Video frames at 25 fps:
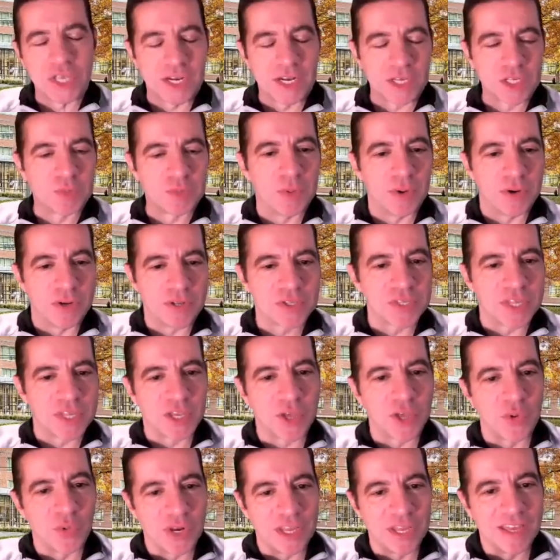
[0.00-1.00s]
that experience
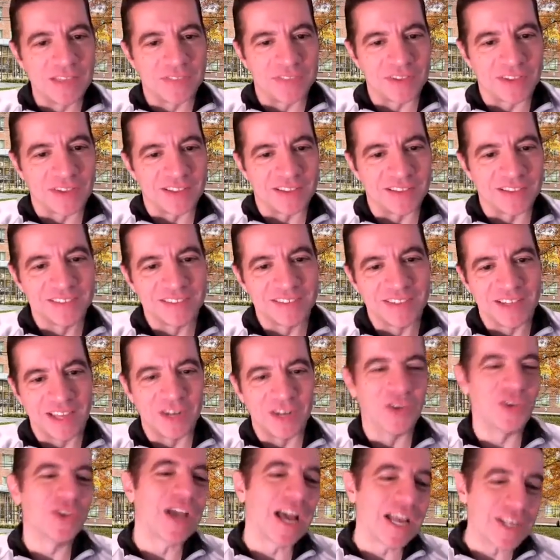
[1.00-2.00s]
like going to Ithaca? I
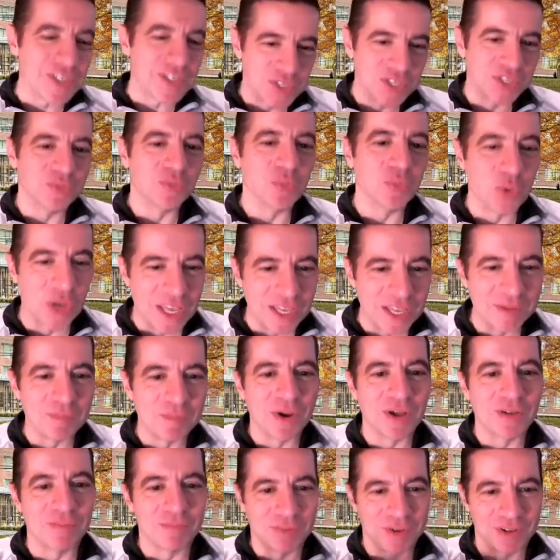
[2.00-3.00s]
know you guys didn't win,
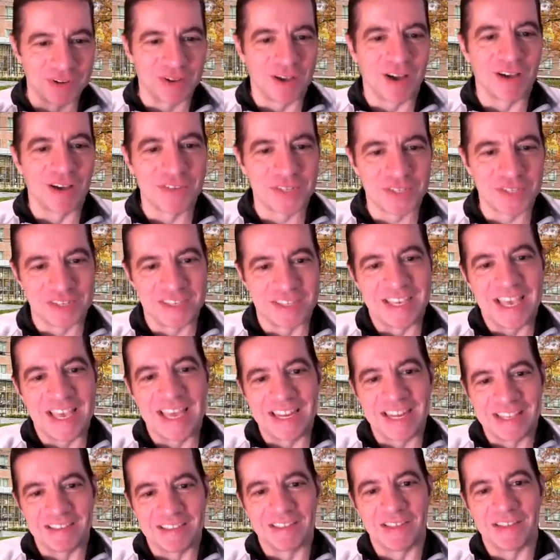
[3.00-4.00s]
but obviously
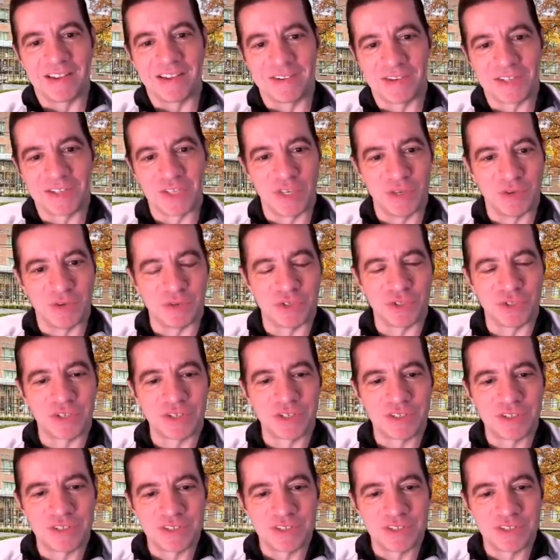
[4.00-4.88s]
getting to there is huge.